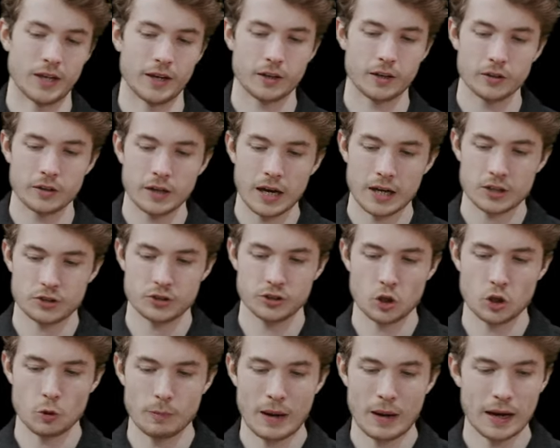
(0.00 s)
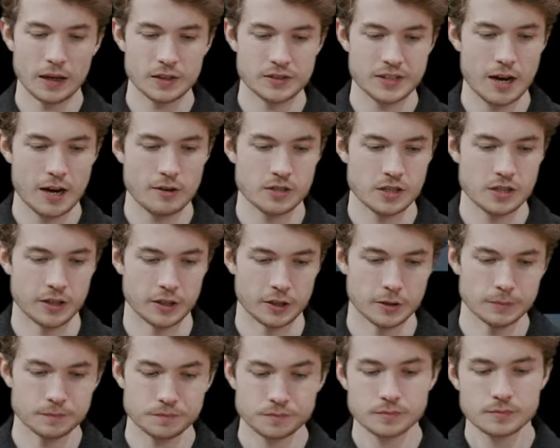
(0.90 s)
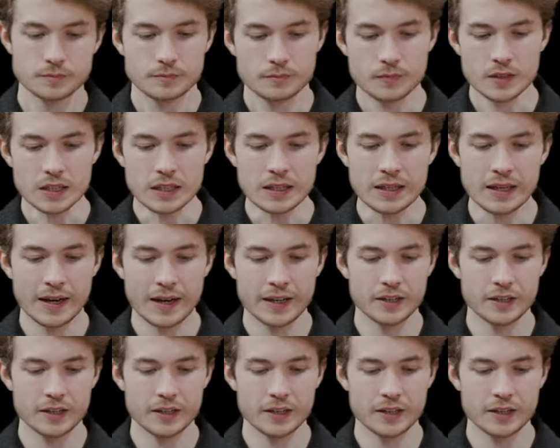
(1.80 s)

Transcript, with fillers: I could actually go back down here, and